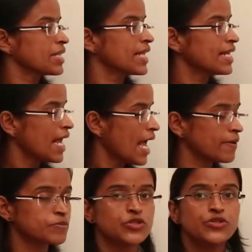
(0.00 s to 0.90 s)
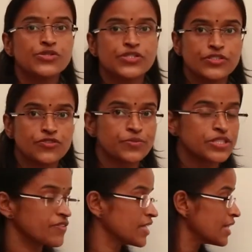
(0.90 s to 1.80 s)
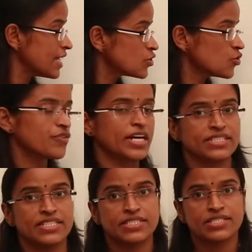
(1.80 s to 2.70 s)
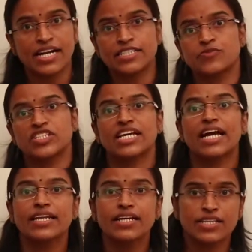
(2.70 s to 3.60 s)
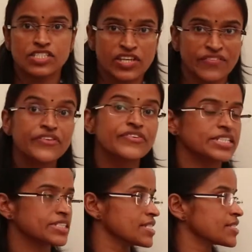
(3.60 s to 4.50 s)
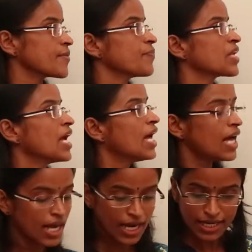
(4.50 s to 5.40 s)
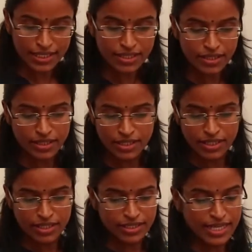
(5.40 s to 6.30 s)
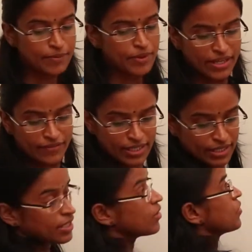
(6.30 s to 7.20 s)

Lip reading: that helps to switch between these two functions, transmitting and receiving functions. And the term given in the